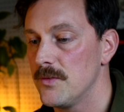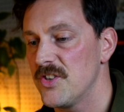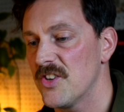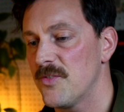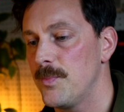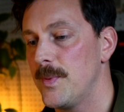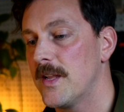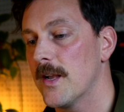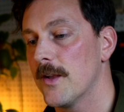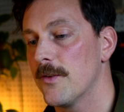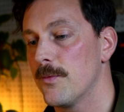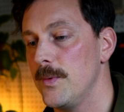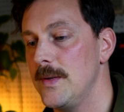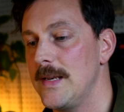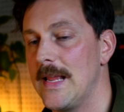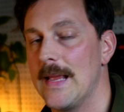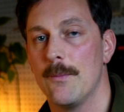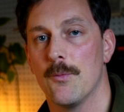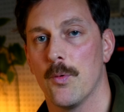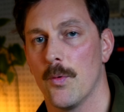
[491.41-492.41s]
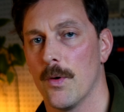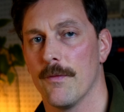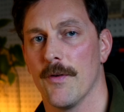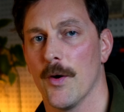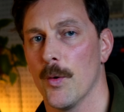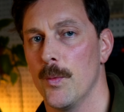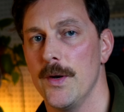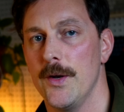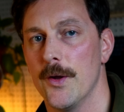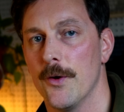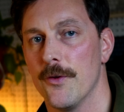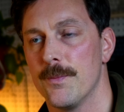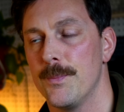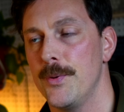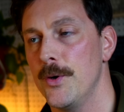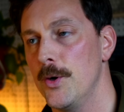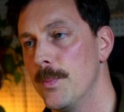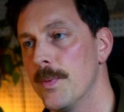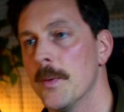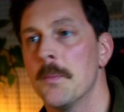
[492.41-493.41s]
Just because we named one of our windows
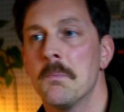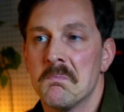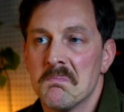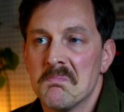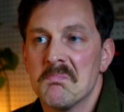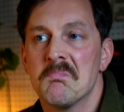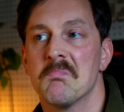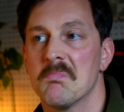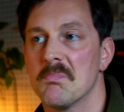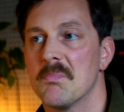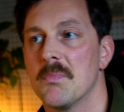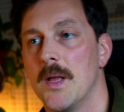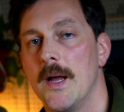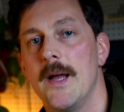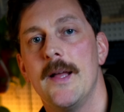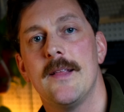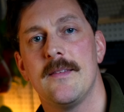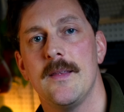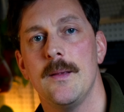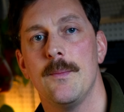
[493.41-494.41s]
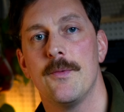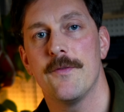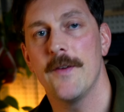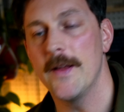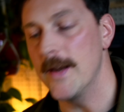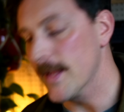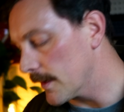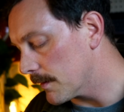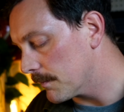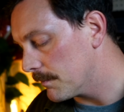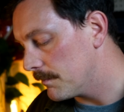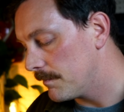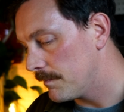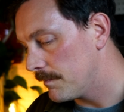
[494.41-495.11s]
poop, it seems fitting.